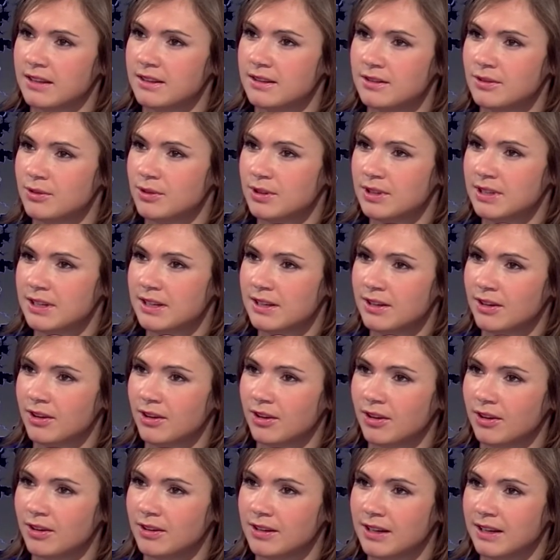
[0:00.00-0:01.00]
do you think
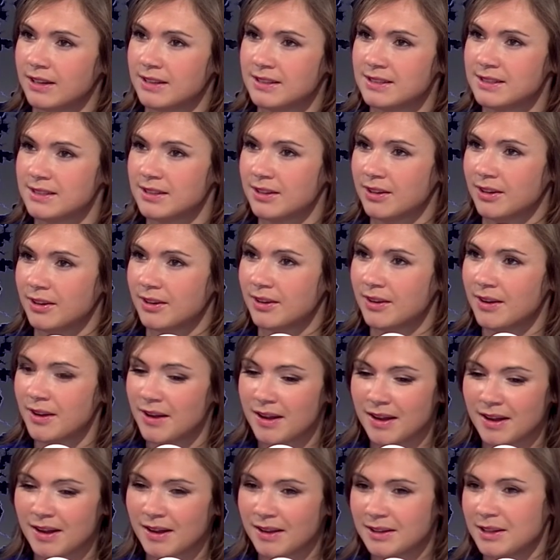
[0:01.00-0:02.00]
uh, there, is, uh,
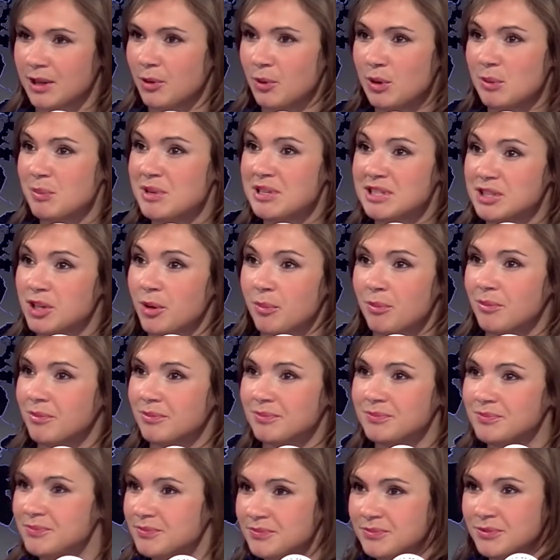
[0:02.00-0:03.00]
there will be
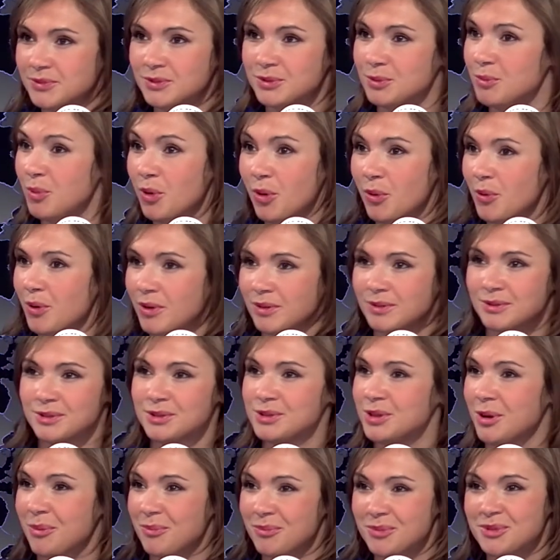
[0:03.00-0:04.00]
some tomorrow
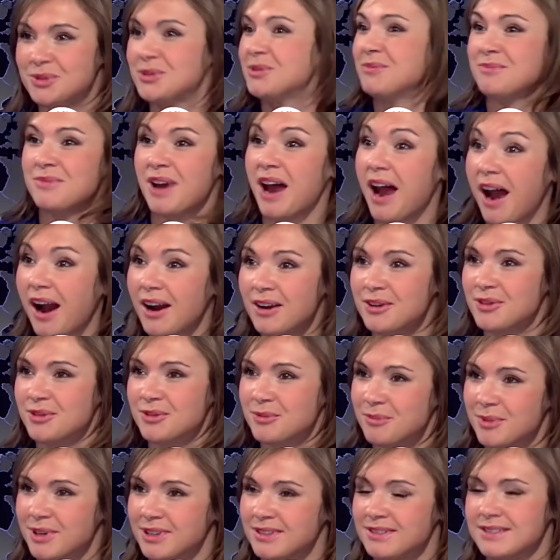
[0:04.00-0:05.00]
some
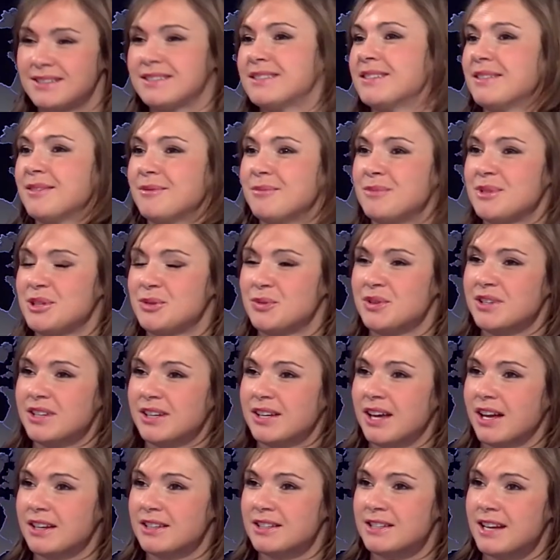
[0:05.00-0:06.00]
arguments between the
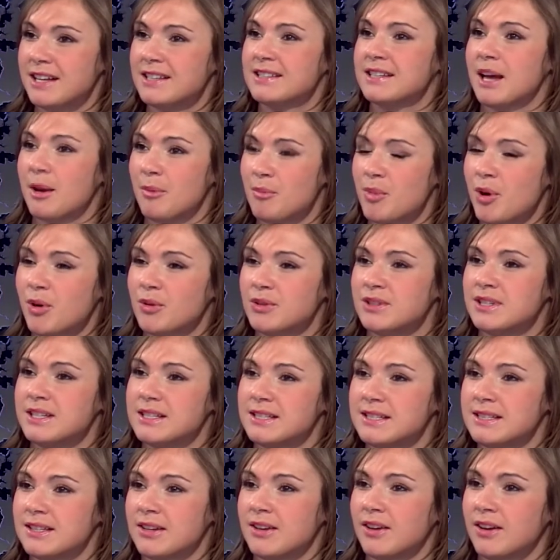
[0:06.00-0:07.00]
candidates about
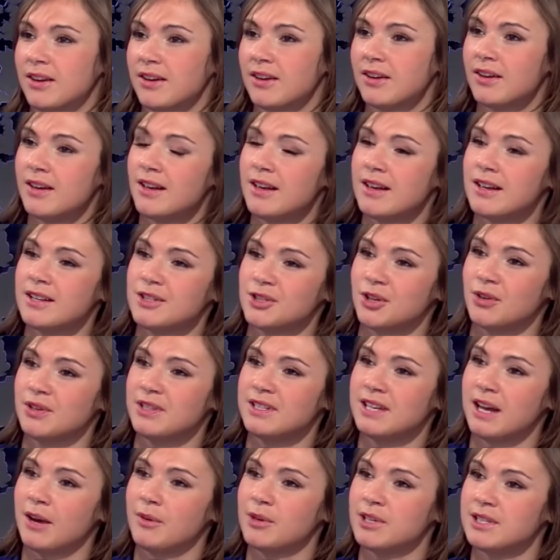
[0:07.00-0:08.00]
this uh,
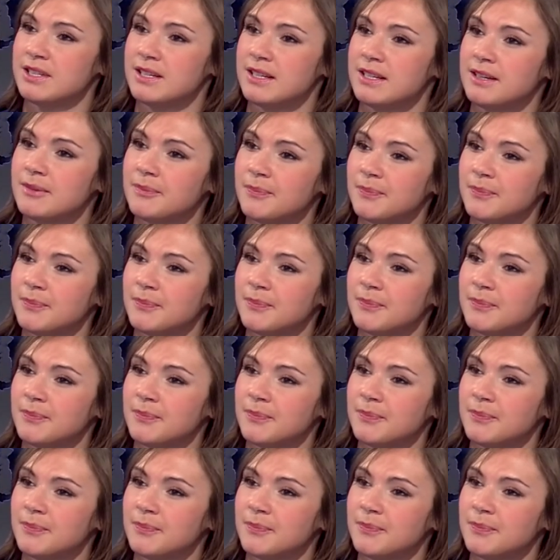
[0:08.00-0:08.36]
solidarity?